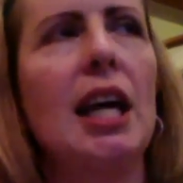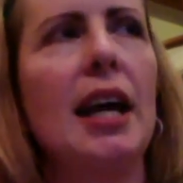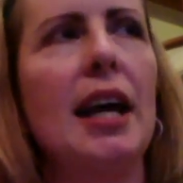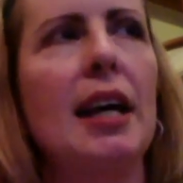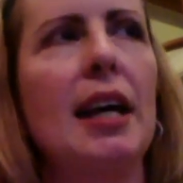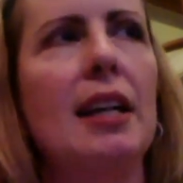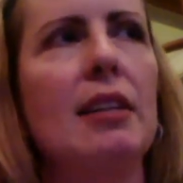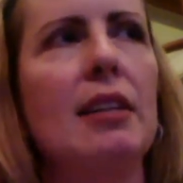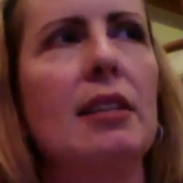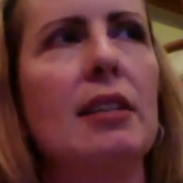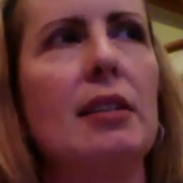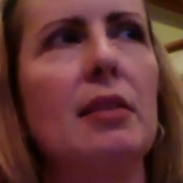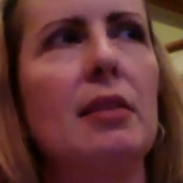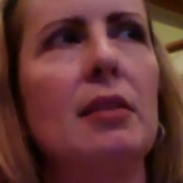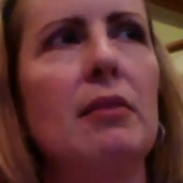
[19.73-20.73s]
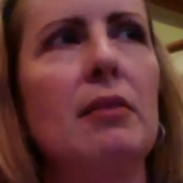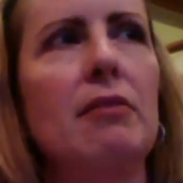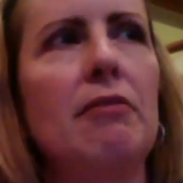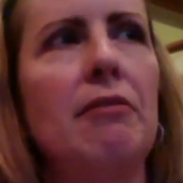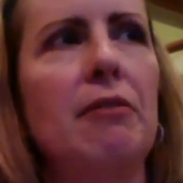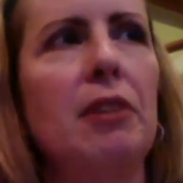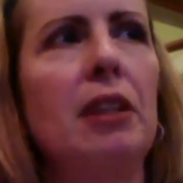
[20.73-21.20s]
and
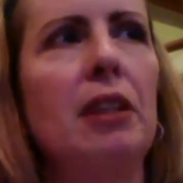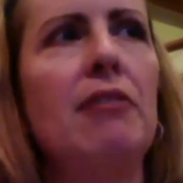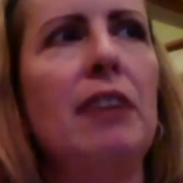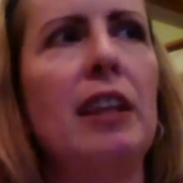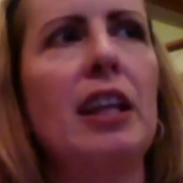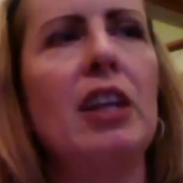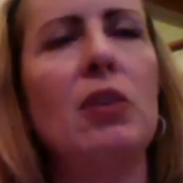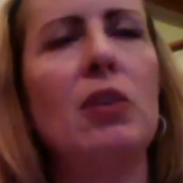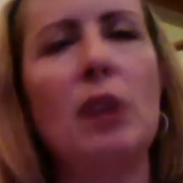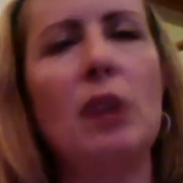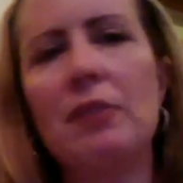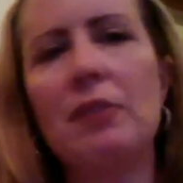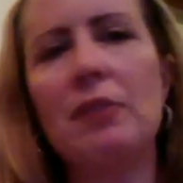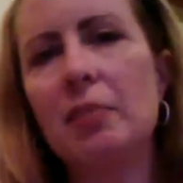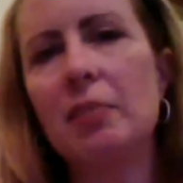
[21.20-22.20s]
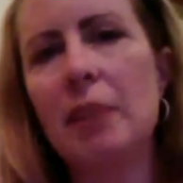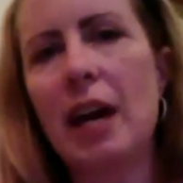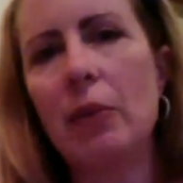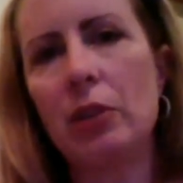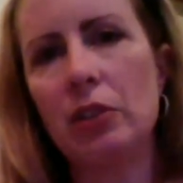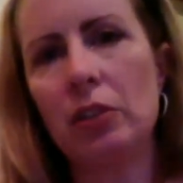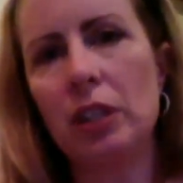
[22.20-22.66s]
really felt like you have to give
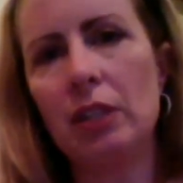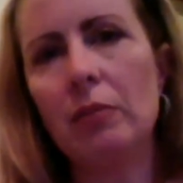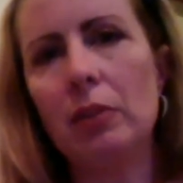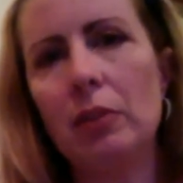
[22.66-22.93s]
back when you're get,